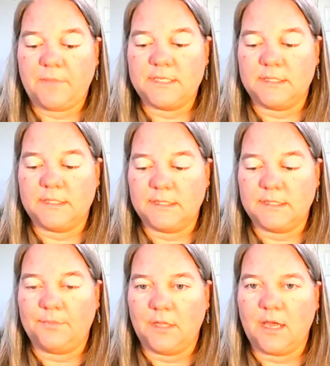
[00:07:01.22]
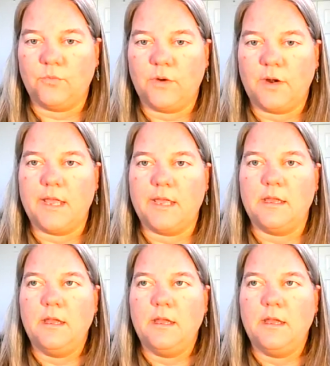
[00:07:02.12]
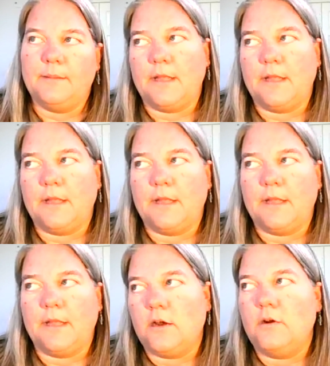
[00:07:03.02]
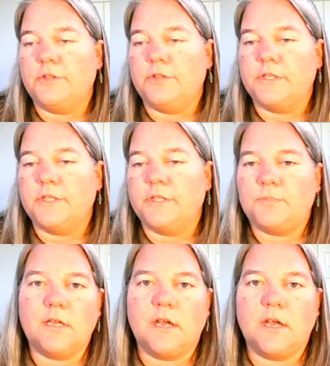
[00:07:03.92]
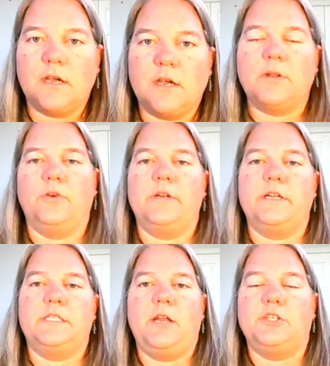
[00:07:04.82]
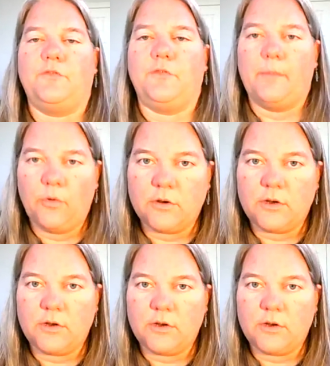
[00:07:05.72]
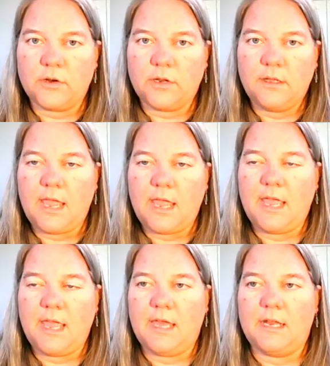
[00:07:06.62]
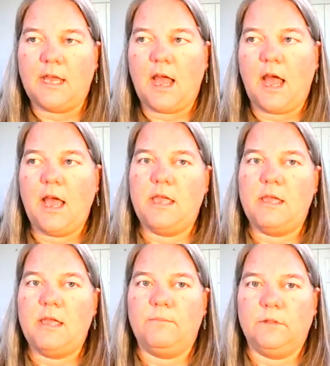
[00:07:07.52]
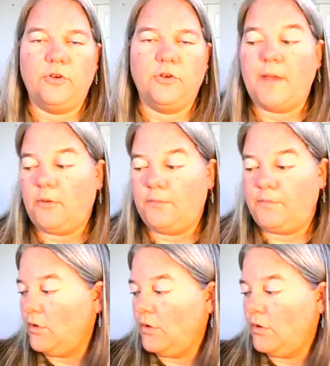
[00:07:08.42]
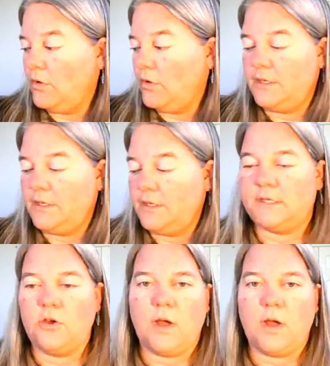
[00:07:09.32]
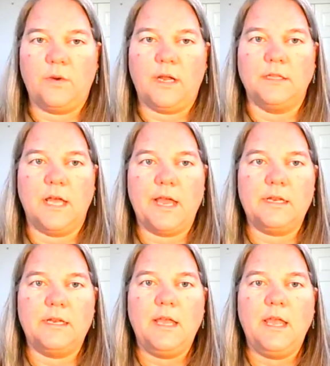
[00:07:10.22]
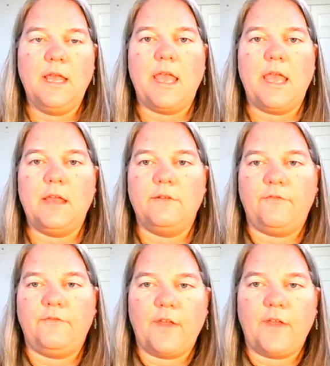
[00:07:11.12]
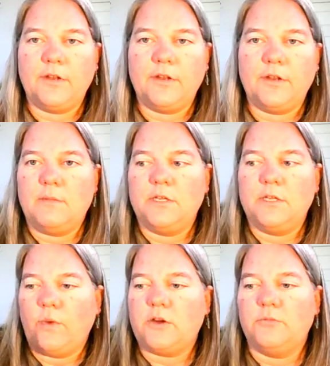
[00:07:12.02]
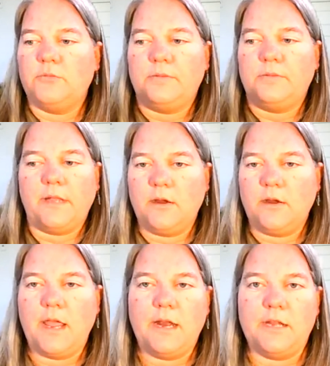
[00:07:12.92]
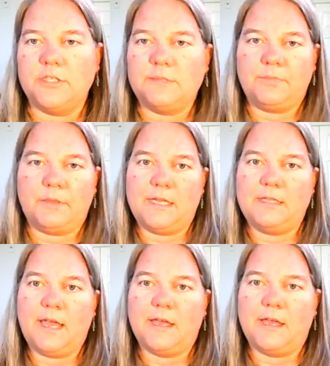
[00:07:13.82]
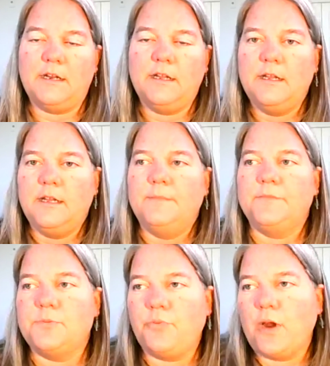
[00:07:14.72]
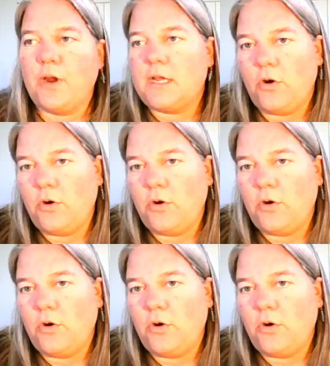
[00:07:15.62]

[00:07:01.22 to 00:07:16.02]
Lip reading: things up a lot when I'm like, oh, well, this person talks about learning Spanish from a record, and I learned about B-roll. So I went online and found an image of a record player, and I just played that to break up